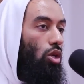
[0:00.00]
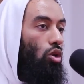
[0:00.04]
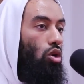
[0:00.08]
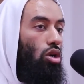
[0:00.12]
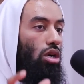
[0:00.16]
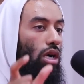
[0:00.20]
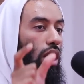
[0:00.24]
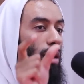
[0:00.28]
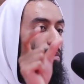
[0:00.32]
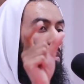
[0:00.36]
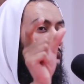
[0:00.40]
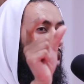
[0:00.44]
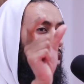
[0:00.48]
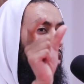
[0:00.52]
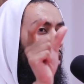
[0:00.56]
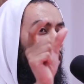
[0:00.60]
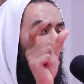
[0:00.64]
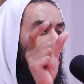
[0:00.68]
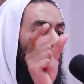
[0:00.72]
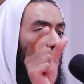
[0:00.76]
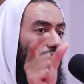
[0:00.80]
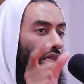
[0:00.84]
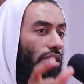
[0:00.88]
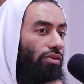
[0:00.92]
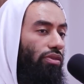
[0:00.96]
you come
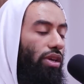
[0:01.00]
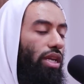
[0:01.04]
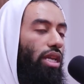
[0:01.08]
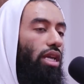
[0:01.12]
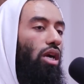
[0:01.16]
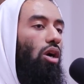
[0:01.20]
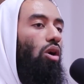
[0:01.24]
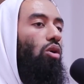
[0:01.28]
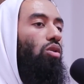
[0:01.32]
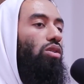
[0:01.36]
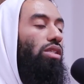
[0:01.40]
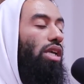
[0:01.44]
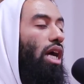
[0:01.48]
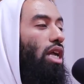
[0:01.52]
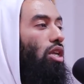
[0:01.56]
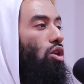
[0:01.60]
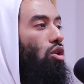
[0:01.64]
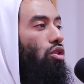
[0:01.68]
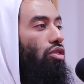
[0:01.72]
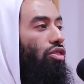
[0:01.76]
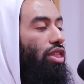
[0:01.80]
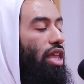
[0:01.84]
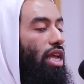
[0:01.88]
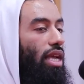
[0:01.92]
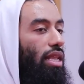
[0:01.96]
across these videos and
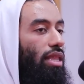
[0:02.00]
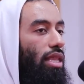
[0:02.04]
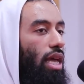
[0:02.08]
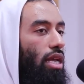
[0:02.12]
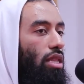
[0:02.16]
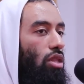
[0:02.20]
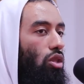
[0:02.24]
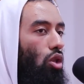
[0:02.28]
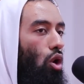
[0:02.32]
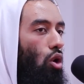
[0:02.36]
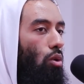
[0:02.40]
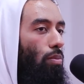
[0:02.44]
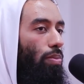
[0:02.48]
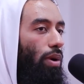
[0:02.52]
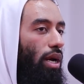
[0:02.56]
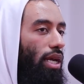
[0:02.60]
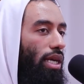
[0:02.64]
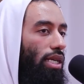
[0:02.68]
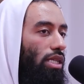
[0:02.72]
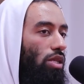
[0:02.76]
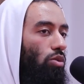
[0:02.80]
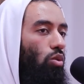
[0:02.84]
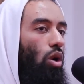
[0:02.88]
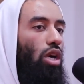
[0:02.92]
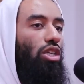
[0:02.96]
you think that
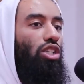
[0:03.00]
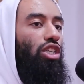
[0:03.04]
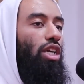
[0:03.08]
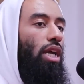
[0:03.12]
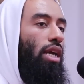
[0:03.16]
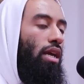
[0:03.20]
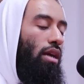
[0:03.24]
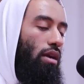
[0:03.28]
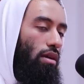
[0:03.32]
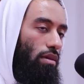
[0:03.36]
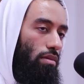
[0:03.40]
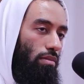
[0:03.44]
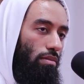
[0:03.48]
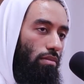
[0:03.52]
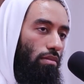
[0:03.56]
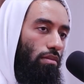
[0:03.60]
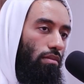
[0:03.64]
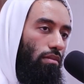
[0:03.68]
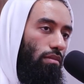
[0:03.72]
nobody is watching.